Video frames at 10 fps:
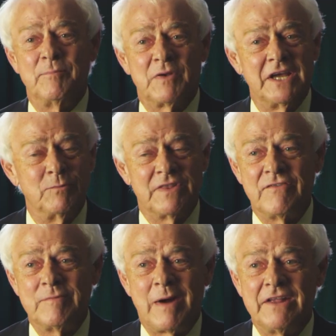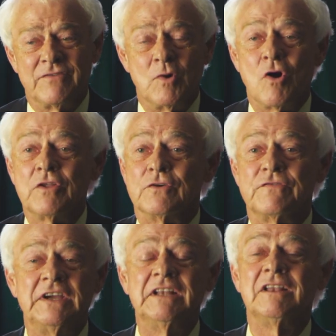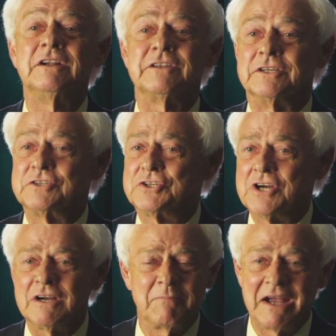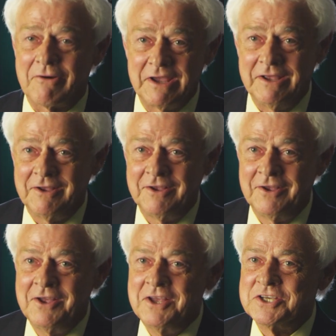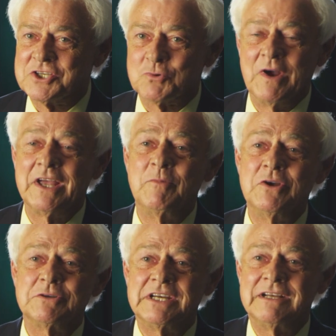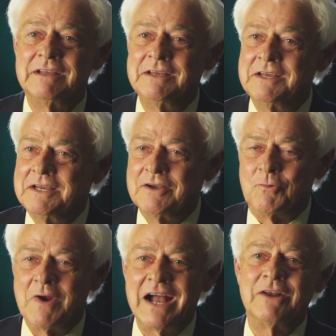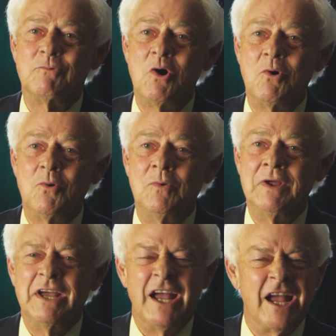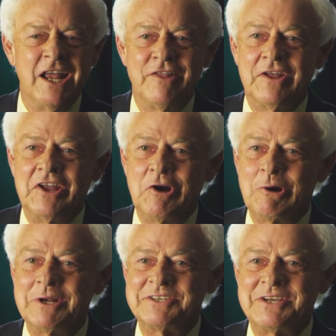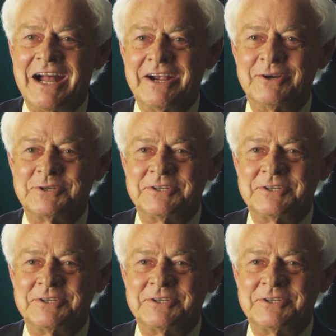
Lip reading: they played with everybody from Arthur Fiedler to Chuck Berry. Swinging music, rock and roll, anything your heart desires.